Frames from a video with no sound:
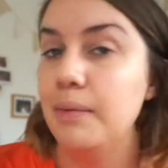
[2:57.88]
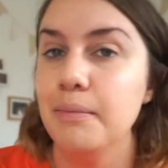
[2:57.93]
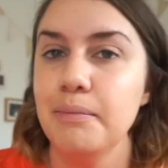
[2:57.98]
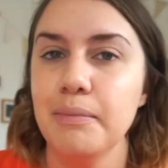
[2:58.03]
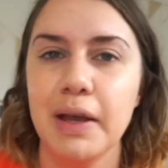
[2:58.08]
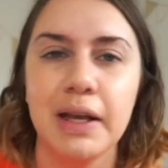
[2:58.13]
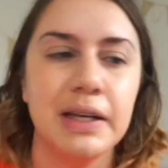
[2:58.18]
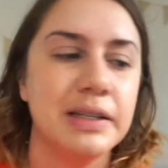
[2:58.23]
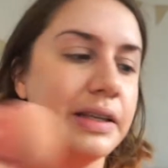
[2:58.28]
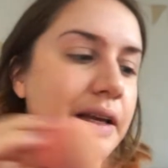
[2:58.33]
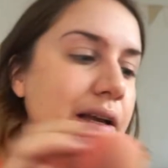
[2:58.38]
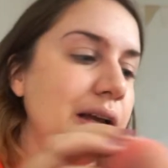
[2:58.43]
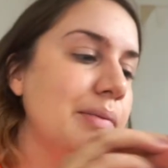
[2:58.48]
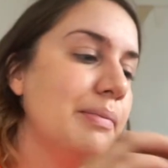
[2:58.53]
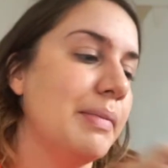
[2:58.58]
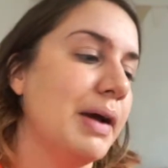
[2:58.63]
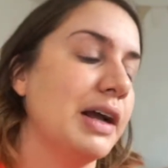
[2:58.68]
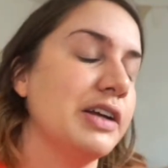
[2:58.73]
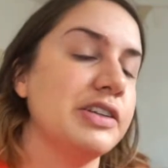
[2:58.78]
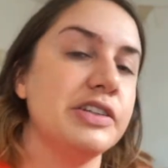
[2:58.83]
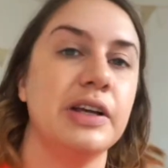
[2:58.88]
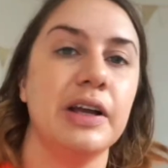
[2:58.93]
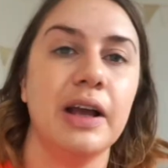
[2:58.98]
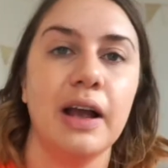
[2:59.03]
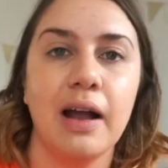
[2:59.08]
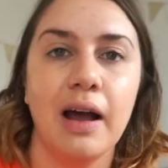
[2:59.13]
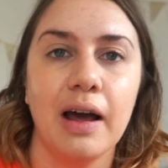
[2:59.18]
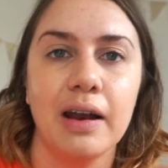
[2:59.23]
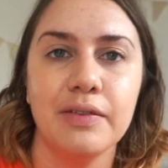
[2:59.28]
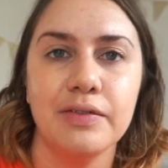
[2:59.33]
mixing and matching
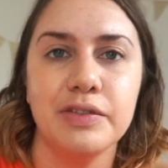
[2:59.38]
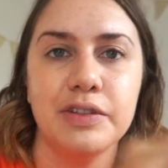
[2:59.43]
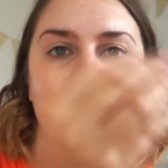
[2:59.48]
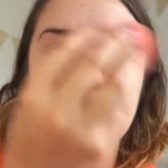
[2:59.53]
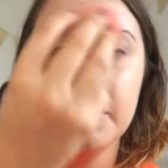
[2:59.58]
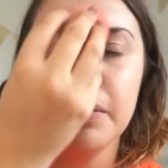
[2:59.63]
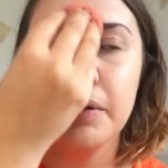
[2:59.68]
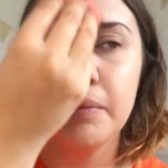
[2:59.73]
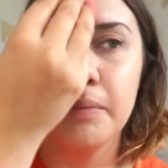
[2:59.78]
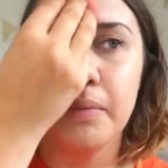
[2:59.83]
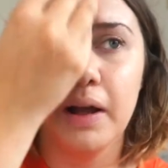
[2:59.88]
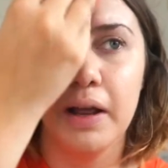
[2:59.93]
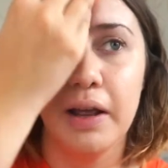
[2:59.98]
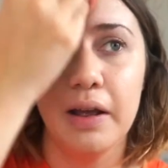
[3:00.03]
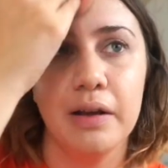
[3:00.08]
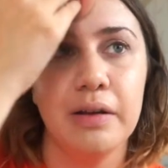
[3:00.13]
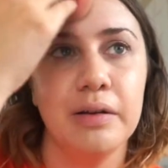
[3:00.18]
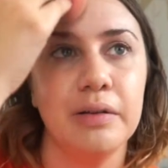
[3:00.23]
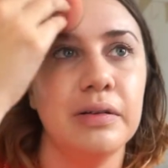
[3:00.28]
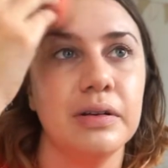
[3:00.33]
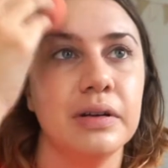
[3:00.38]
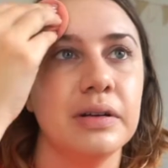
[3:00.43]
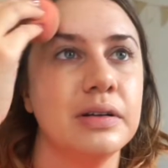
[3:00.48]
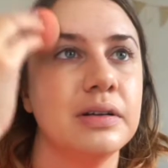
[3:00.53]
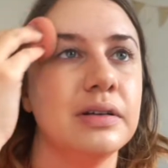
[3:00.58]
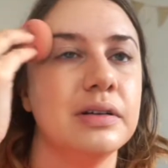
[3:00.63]
and kind of doing my own